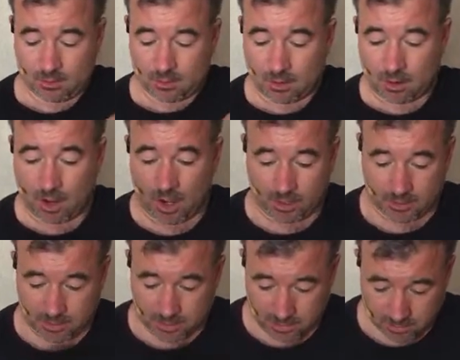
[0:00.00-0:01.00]
All
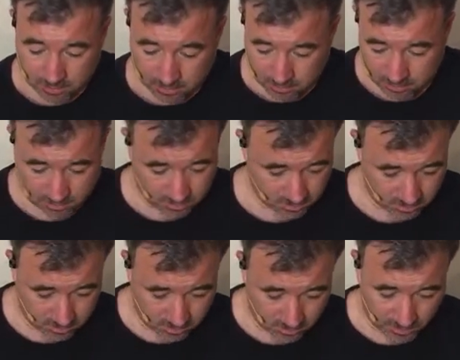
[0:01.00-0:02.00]
right.
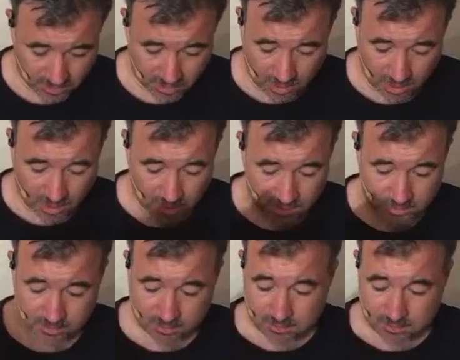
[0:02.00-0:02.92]
What we got?